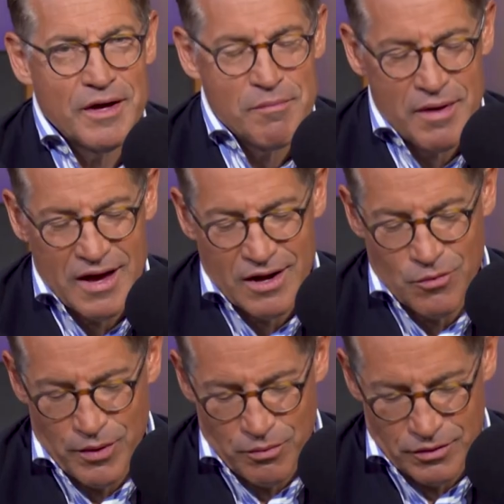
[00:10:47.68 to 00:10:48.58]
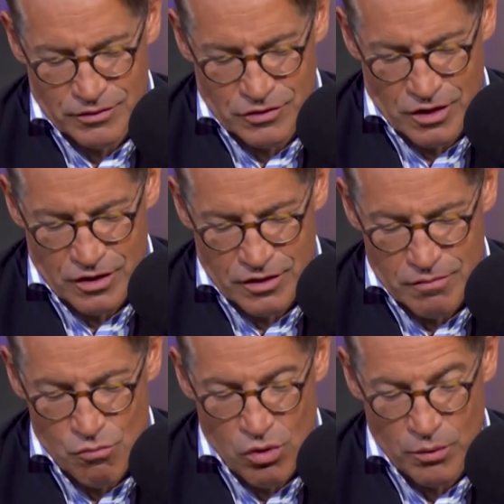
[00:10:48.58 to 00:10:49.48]
come back, we will talk
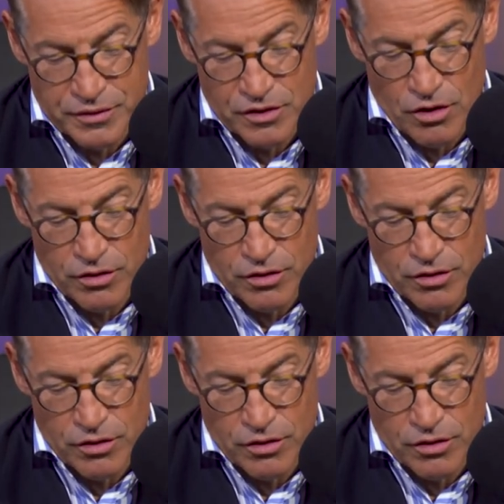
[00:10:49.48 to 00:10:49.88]
more with the